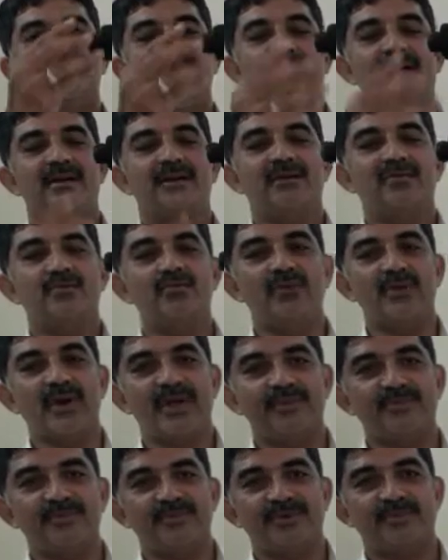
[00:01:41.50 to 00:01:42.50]
there are two
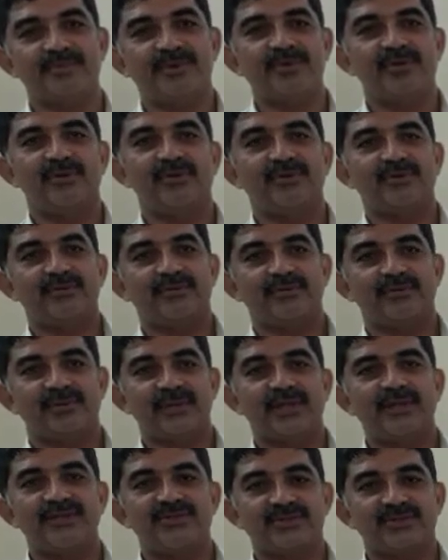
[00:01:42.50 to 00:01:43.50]
types of
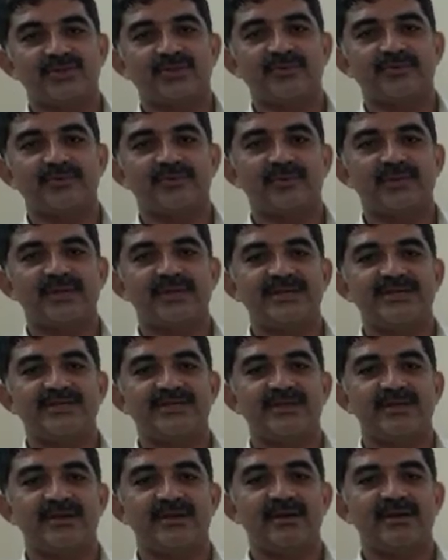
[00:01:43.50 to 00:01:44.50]
telescope. One is
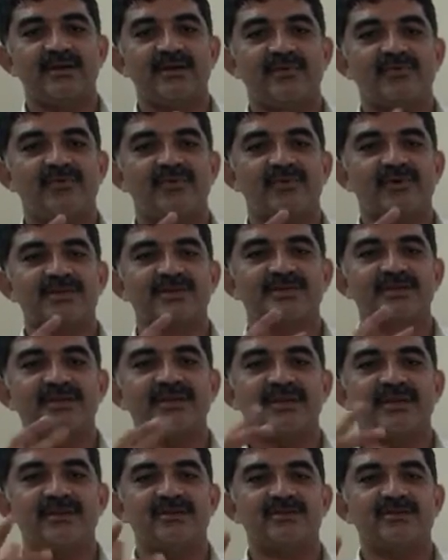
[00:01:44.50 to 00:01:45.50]
internal focusing,
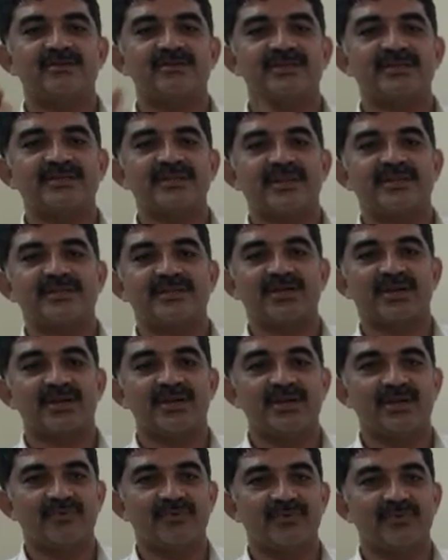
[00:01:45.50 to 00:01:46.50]
another one is
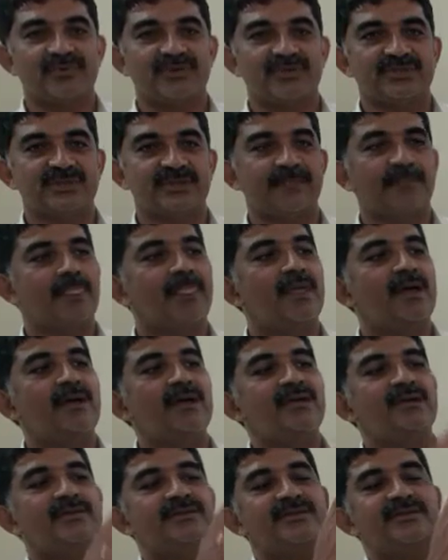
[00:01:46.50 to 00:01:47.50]
external focusing.
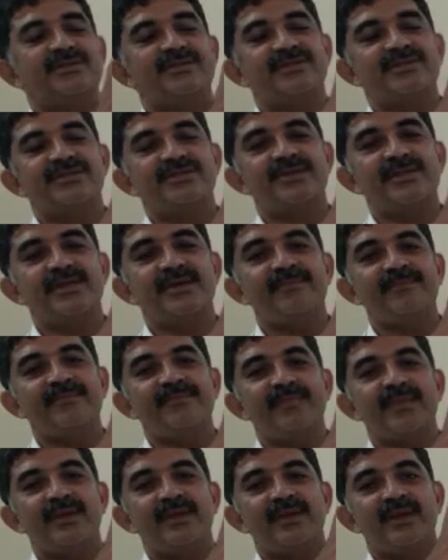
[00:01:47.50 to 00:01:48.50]
This is the
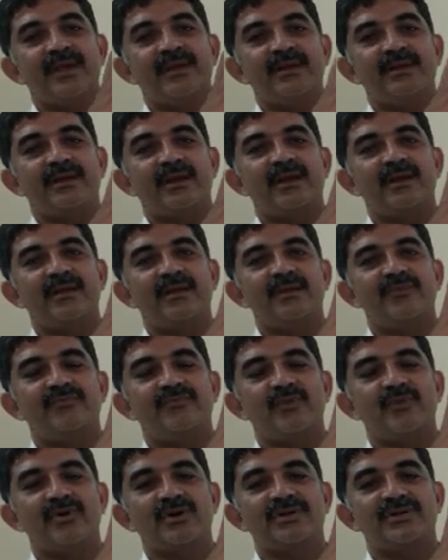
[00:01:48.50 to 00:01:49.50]
internal
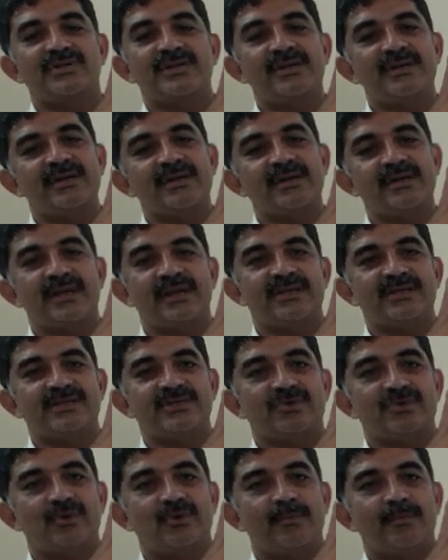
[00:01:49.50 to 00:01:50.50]
focusing
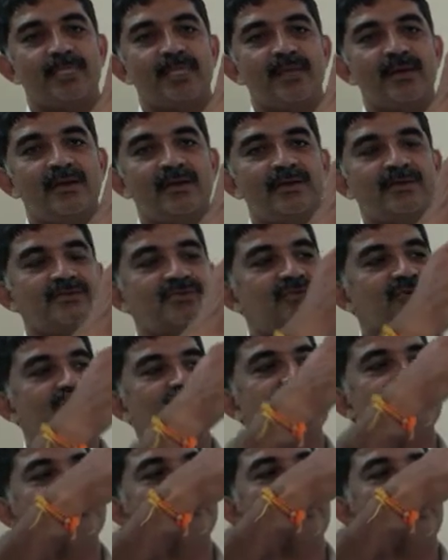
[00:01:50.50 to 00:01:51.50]
telescope. So
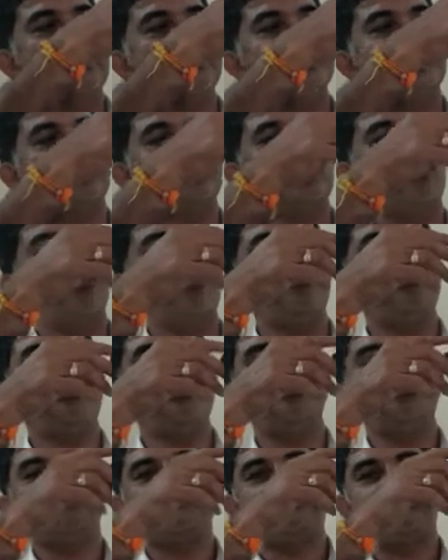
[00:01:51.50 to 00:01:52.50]
this
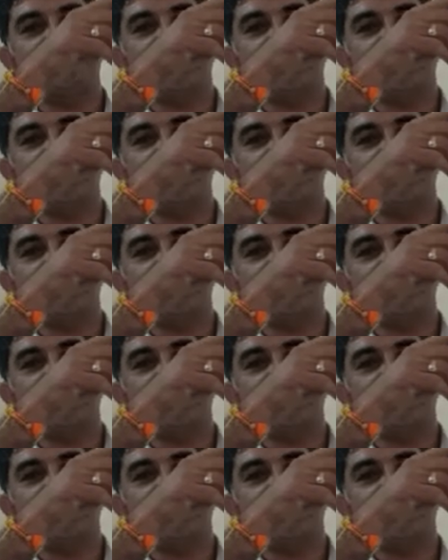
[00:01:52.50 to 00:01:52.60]
telescope